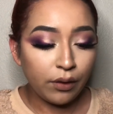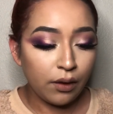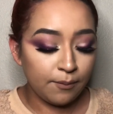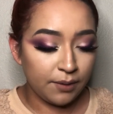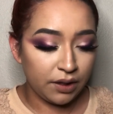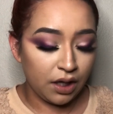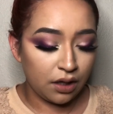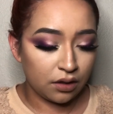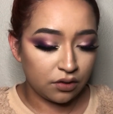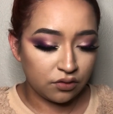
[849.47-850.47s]
But yeah,
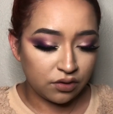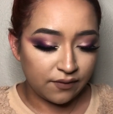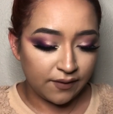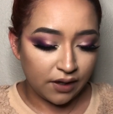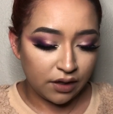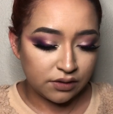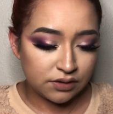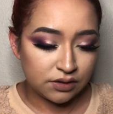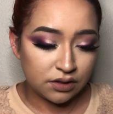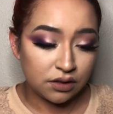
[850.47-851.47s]
other than that,
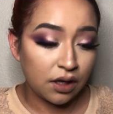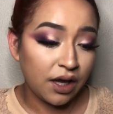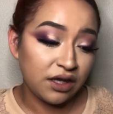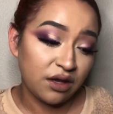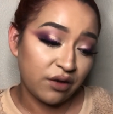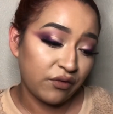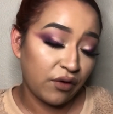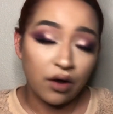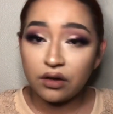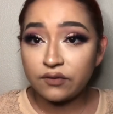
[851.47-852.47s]
I love
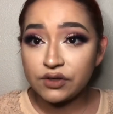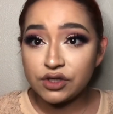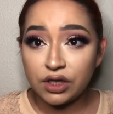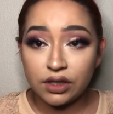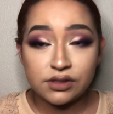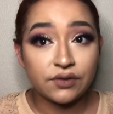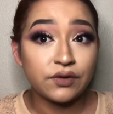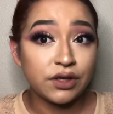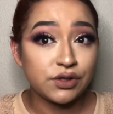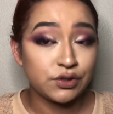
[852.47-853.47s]
all of the shades.
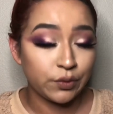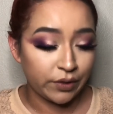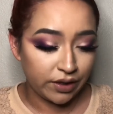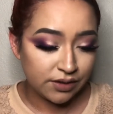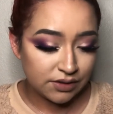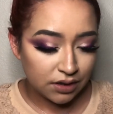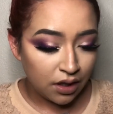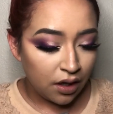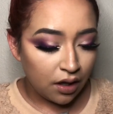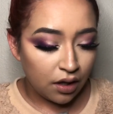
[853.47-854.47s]
Everything is so nice.
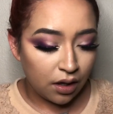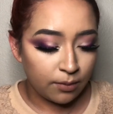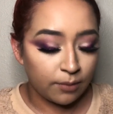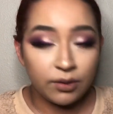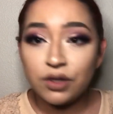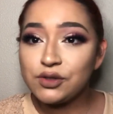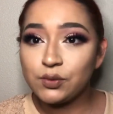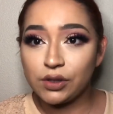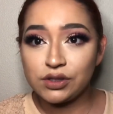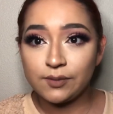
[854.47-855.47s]
I'm gonna
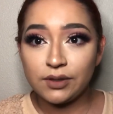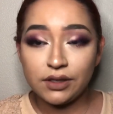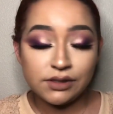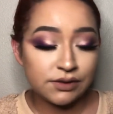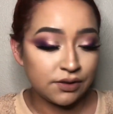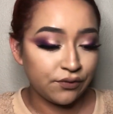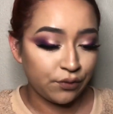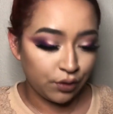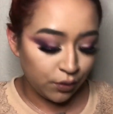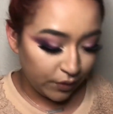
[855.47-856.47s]
swatch some of these for
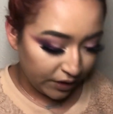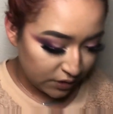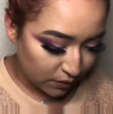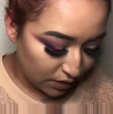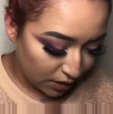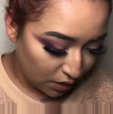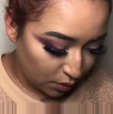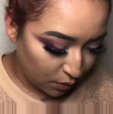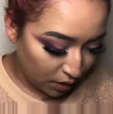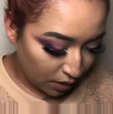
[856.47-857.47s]
you guys right
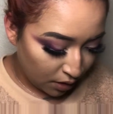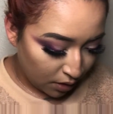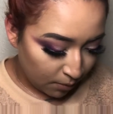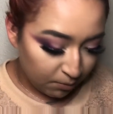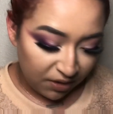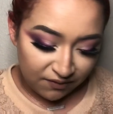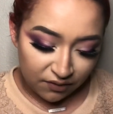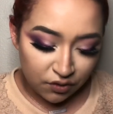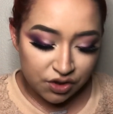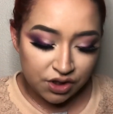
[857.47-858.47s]
now. My
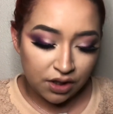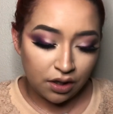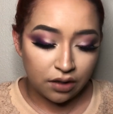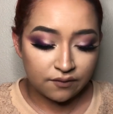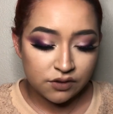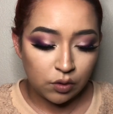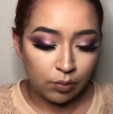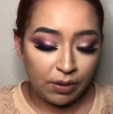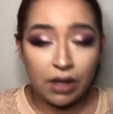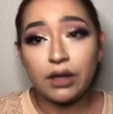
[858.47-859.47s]
favorite shade out of this whole
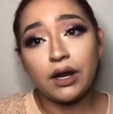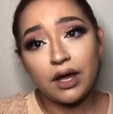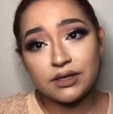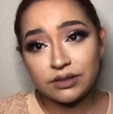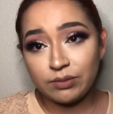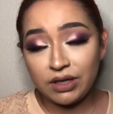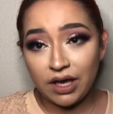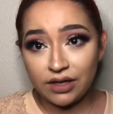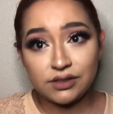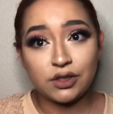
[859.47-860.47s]
palette has to be
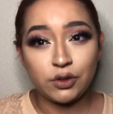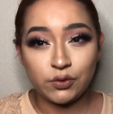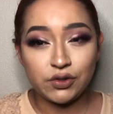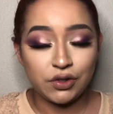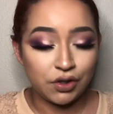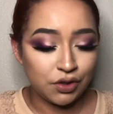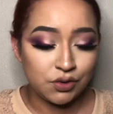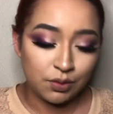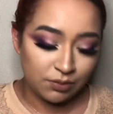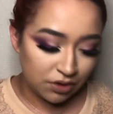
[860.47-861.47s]
Executioner,
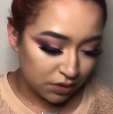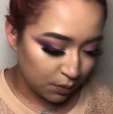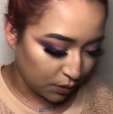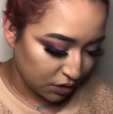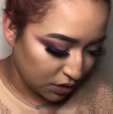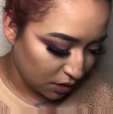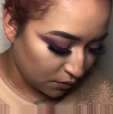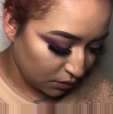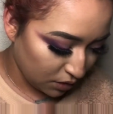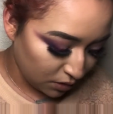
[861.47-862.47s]
so I'm gonna swatch that
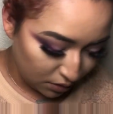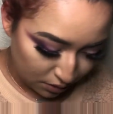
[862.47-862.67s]
one.